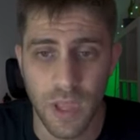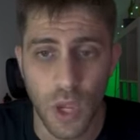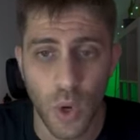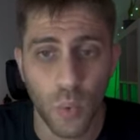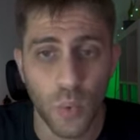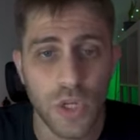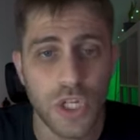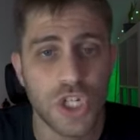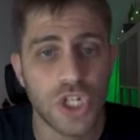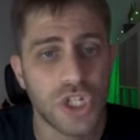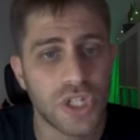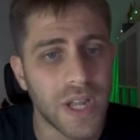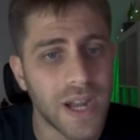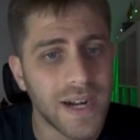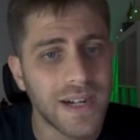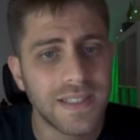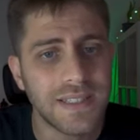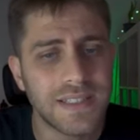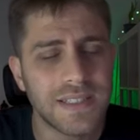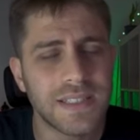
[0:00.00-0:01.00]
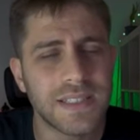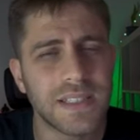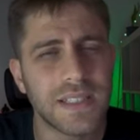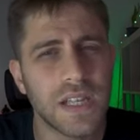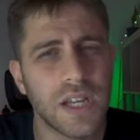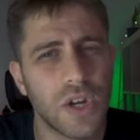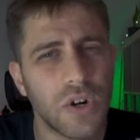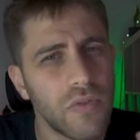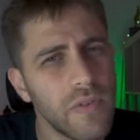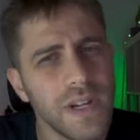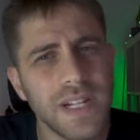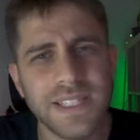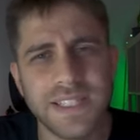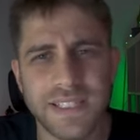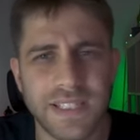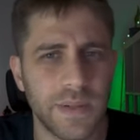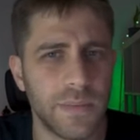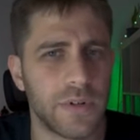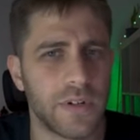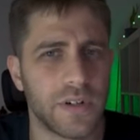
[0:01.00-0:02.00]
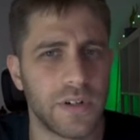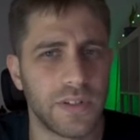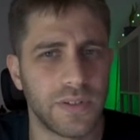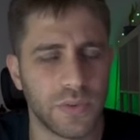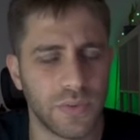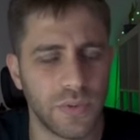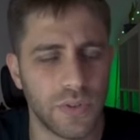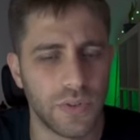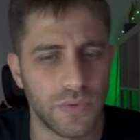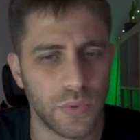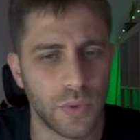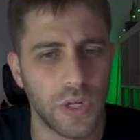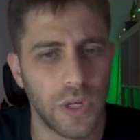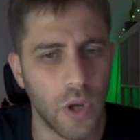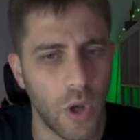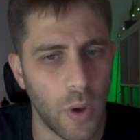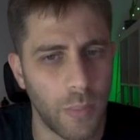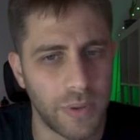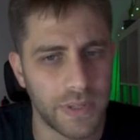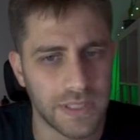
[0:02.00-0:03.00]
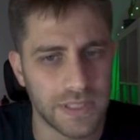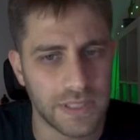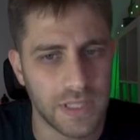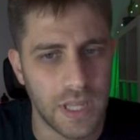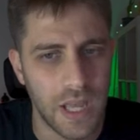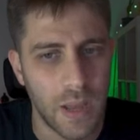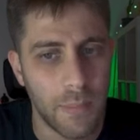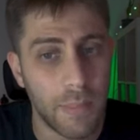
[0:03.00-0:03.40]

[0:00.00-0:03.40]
which starts really similar to the Rui Lopez,